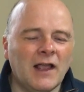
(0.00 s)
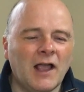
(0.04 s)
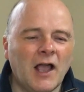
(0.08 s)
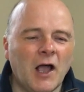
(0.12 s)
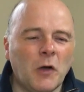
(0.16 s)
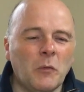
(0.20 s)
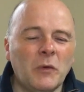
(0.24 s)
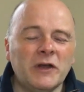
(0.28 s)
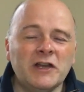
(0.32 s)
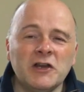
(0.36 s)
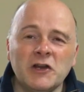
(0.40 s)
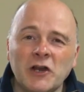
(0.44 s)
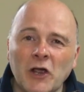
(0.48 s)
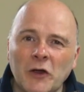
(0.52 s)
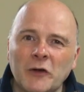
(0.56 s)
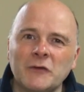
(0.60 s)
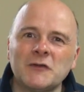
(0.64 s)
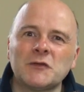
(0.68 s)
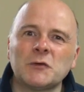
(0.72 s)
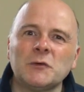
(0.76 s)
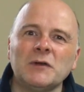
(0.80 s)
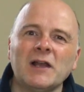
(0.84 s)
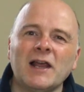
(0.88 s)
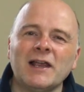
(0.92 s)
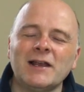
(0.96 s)
And when you go
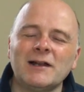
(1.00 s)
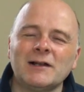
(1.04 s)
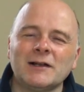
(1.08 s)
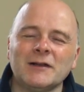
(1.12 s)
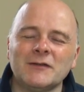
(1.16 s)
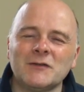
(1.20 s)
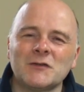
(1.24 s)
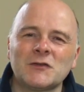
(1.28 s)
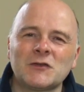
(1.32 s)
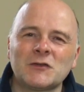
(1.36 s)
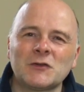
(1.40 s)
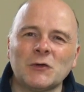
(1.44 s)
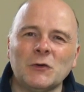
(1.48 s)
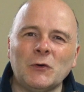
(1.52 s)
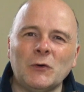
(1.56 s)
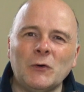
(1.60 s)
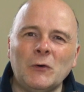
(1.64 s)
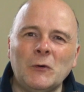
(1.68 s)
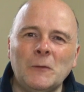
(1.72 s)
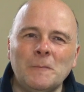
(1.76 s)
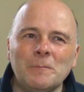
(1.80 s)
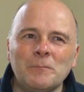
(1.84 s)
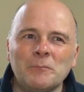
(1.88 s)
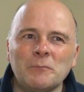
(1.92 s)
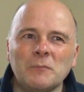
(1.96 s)
into a Lakeland
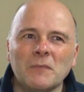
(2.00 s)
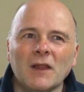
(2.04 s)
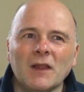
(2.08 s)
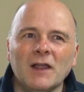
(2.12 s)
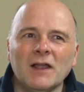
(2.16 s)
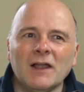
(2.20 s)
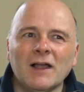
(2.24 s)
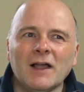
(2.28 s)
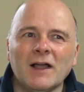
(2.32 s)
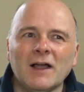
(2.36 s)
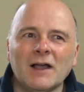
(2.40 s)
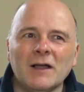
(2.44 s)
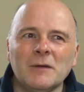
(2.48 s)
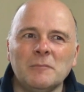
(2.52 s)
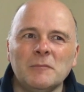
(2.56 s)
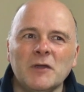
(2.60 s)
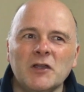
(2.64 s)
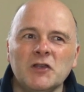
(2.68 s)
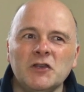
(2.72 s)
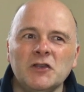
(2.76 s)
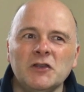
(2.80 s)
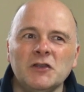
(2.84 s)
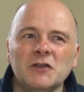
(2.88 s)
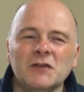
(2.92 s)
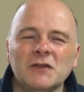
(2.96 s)
store,
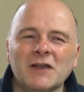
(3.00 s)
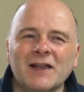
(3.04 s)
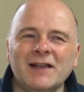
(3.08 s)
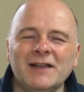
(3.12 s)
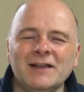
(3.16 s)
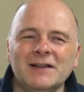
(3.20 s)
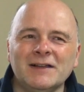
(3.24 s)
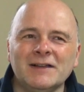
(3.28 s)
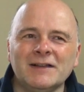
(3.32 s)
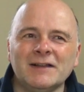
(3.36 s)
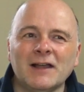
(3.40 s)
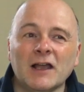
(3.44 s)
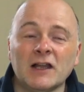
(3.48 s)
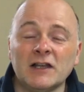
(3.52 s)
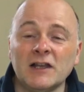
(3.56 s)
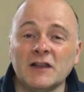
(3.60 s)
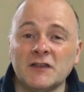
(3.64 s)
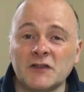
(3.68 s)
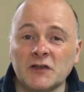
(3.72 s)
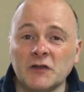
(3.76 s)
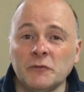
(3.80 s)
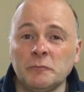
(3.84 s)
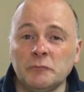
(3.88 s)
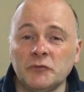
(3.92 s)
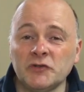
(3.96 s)

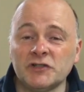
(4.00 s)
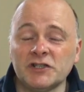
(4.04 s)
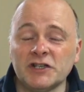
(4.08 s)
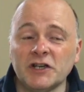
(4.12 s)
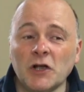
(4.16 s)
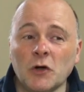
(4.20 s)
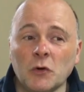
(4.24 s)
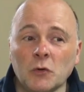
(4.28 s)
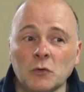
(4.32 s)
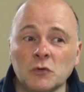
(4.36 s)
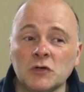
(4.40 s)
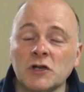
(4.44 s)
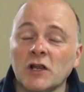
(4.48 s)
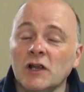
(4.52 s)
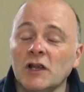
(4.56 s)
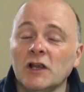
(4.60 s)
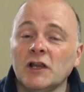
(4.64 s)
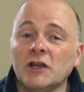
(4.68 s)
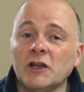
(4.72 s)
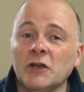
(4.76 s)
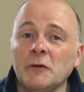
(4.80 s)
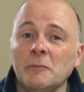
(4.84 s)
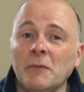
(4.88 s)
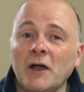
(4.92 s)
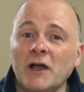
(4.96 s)
unless you're pretty old,
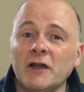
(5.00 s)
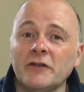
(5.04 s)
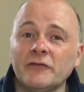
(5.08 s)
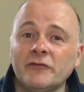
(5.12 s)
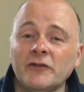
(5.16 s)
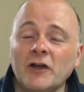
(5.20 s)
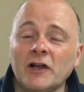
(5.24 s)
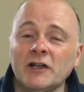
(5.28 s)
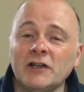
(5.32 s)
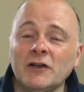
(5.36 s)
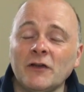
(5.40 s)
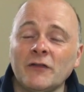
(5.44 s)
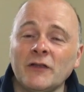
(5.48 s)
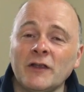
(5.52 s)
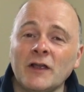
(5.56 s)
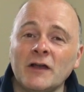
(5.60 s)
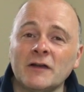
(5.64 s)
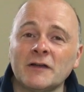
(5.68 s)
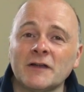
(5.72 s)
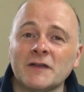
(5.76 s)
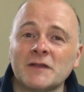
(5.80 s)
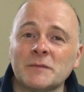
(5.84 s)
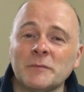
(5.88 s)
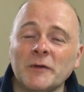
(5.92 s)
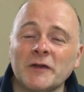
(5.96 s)
you might find you're the
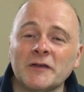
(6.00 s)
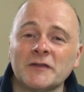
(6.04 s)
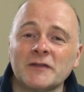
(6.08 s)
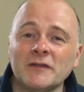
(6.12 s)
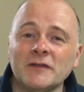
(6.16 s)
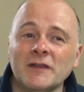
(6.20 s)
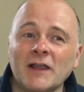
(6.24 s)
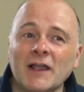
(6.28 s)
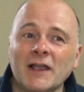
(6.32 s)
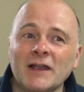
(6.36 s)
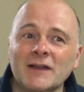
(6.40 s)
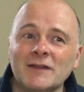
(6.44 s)
youngest person there.